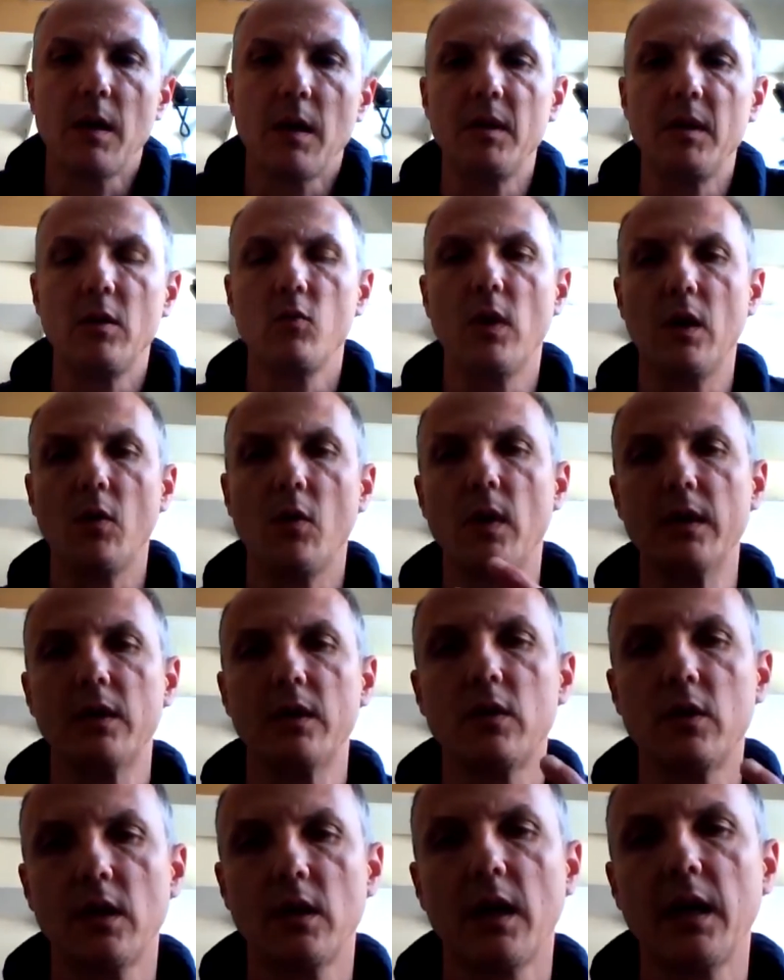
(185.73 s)
I mean,
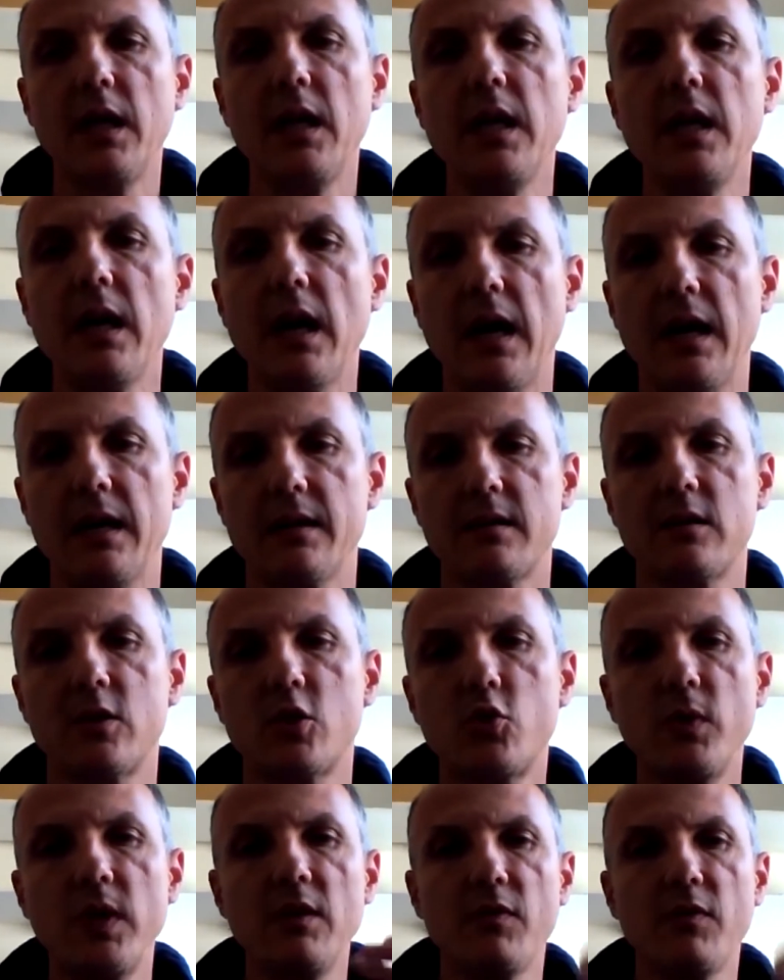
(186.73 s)
what really has
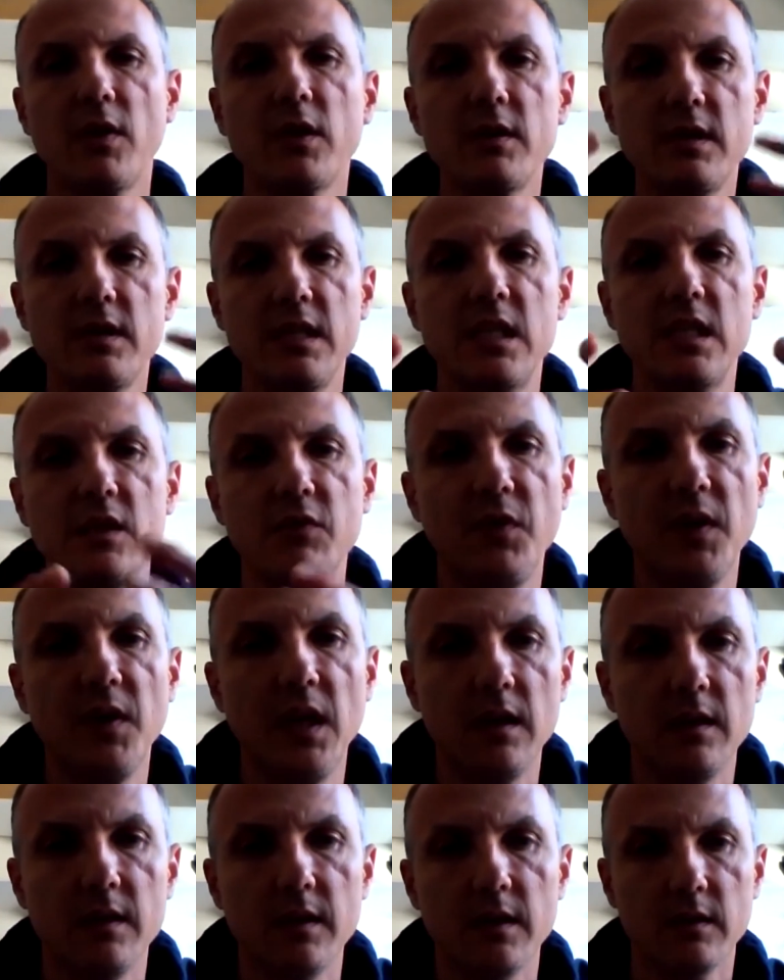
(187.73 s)
driven this
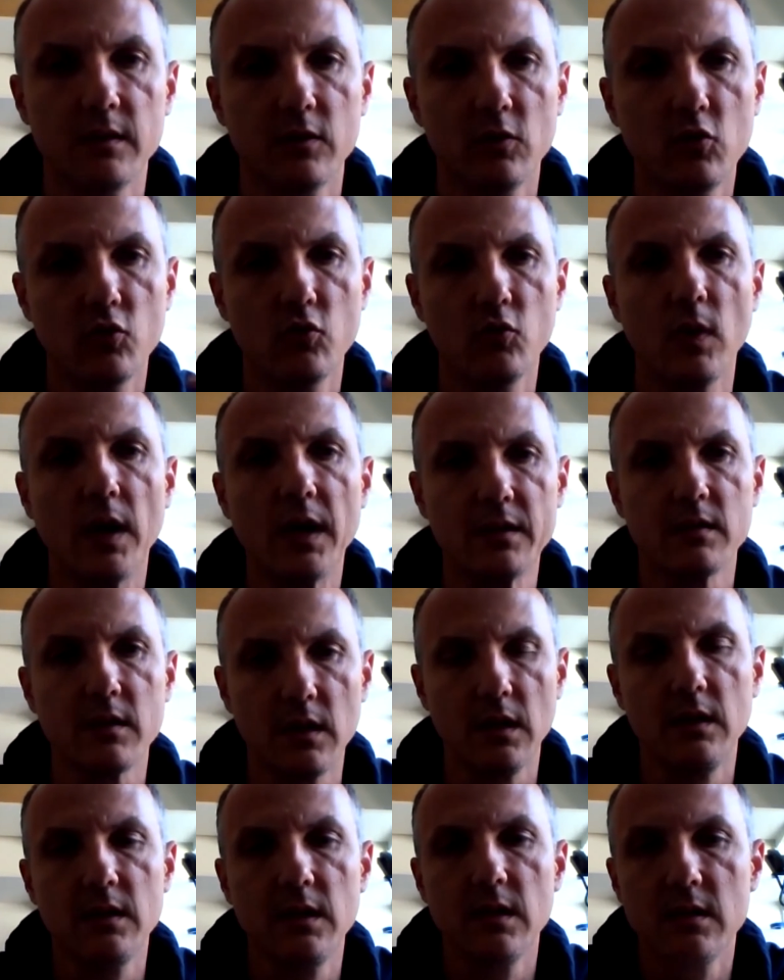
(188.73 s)
field to what
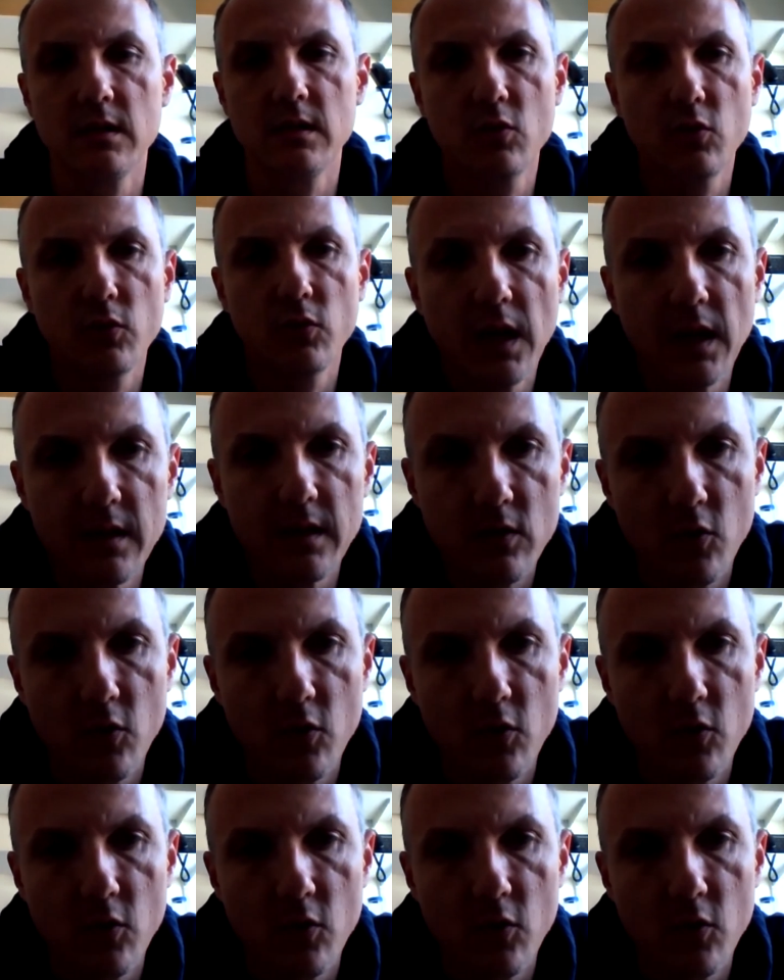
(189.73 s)
it is today?